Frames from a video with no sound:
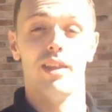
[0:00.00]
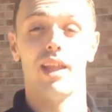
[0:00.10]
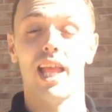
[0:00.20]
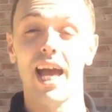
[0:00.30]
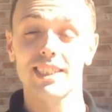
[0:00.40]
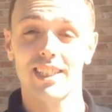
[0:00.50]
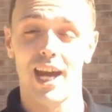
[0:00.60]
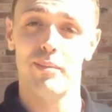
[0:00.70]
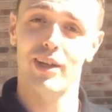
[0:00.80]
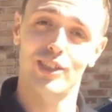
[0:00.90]
The last
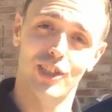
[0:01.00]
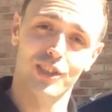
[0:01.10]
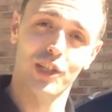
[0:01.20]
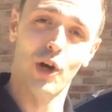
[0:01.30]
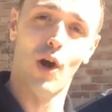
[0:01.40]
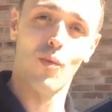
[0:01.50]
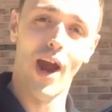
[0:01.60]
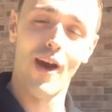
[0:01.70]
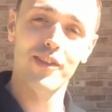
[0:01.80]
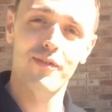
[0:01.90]
step is just to go
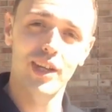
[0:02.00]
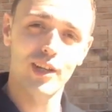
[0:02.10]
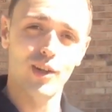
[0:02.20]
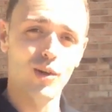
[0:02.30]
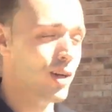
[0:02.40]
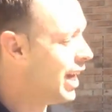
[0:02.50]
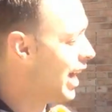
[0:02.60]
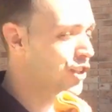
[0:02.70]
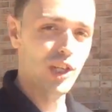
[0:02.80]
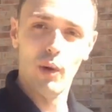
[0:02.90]
around the vehicle
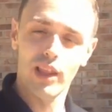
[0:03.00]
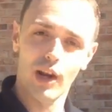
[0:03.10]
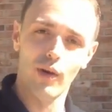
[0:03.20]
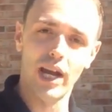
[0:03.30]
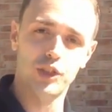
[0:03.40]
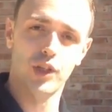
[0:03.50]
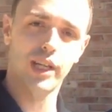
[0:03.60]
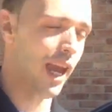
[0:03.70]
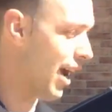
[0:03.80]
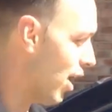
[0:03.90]
and show a little extra
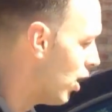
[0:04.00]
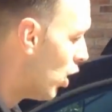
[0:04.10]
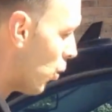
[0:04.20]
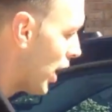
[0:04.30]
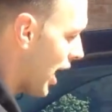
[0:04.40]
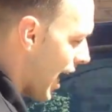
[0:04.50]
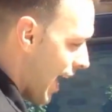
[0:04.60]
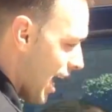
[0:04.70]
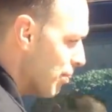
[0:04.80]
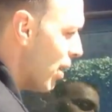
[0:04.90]
care. We're going to
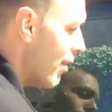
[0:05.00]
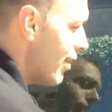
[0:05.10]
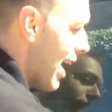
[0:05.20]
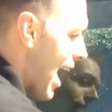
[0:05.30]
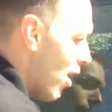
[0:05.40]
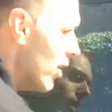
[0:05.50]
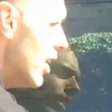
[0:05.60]
hand buff it out,